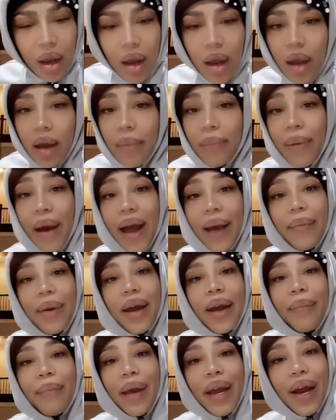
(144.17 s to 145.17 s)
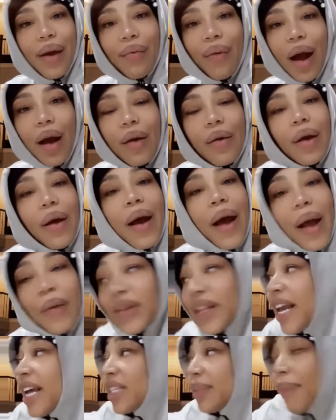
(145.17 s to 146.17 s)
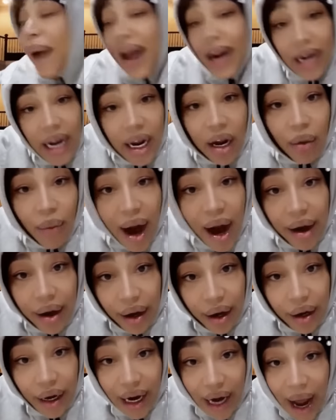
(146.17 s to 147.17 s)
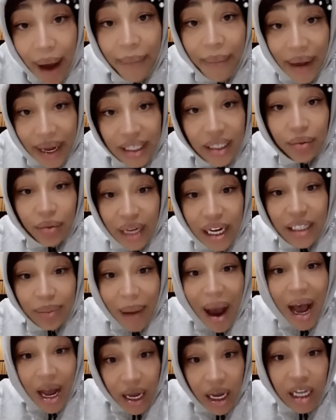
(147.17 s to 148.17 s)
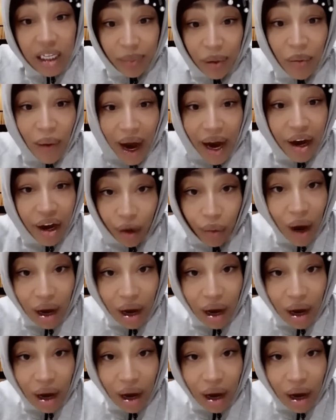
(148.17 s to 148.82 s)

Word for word: Baby, me and Rose. This my right here that I make. My husband right here.